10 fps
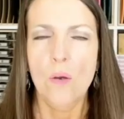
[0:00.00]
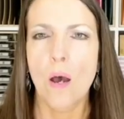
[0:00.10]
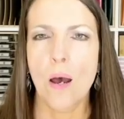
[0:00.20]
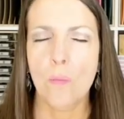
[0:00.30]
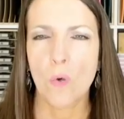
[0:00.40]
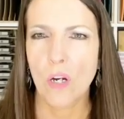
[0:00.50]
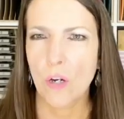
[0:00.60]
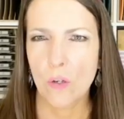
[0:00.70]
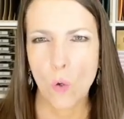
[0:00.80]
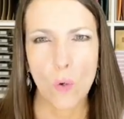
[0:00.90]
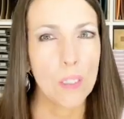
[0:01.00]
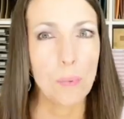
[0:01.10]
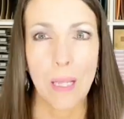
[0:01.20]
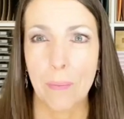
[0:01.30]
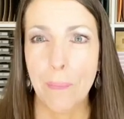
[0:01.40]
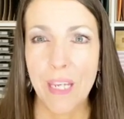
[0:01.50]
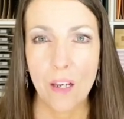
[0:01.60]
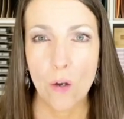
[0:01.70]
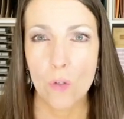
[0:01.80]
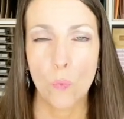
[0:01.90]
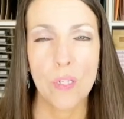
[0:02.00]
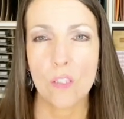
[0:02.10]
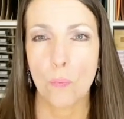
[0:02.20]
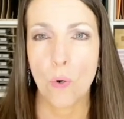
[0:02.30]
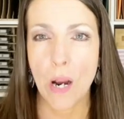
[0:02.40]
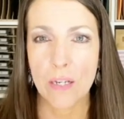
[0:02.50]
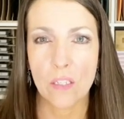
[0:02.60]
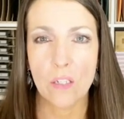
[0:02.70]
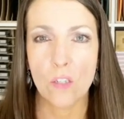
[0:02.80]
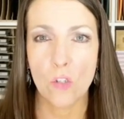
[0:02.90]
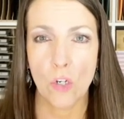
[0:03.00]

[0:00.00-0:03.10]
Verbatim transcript: Um, we're gonna, going to play bingo to win some prizes.